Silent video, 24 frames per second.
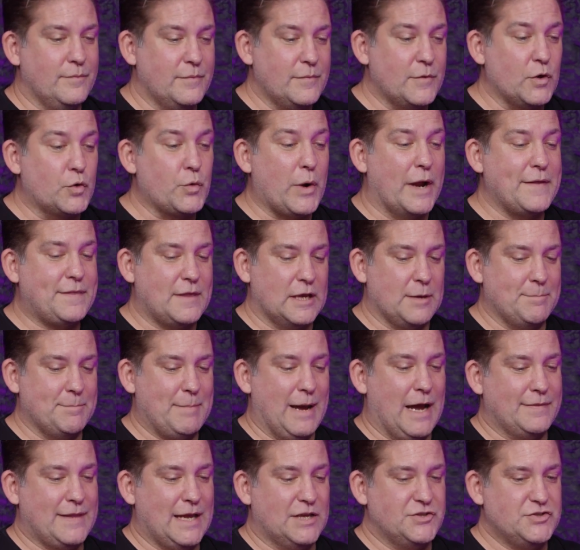the great thing
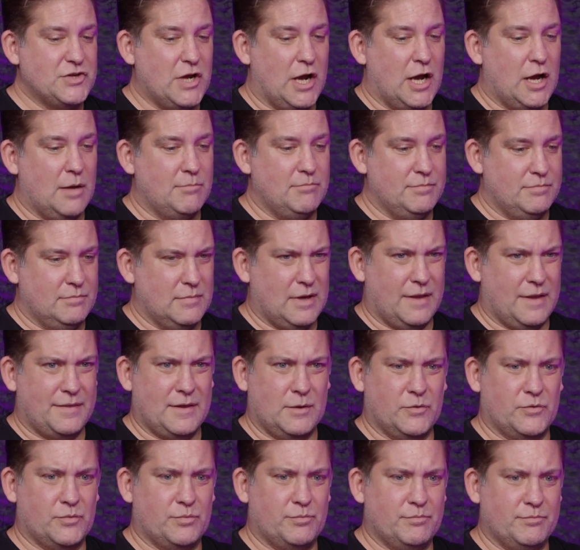about that job i think
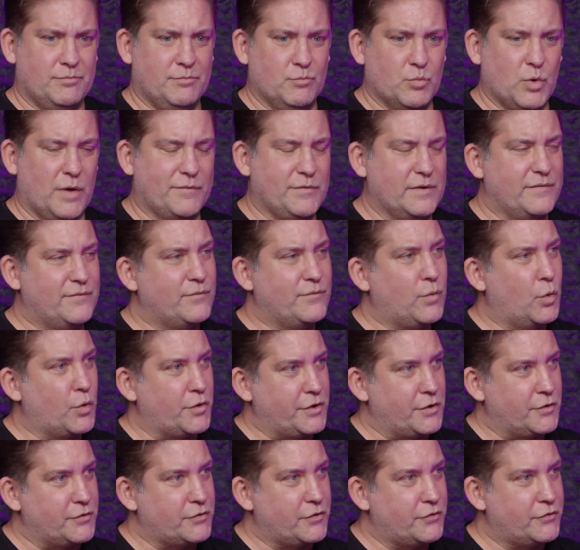was roughly four
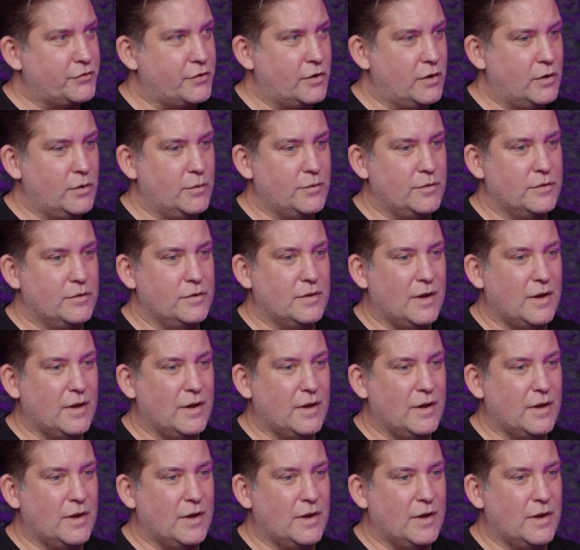years or so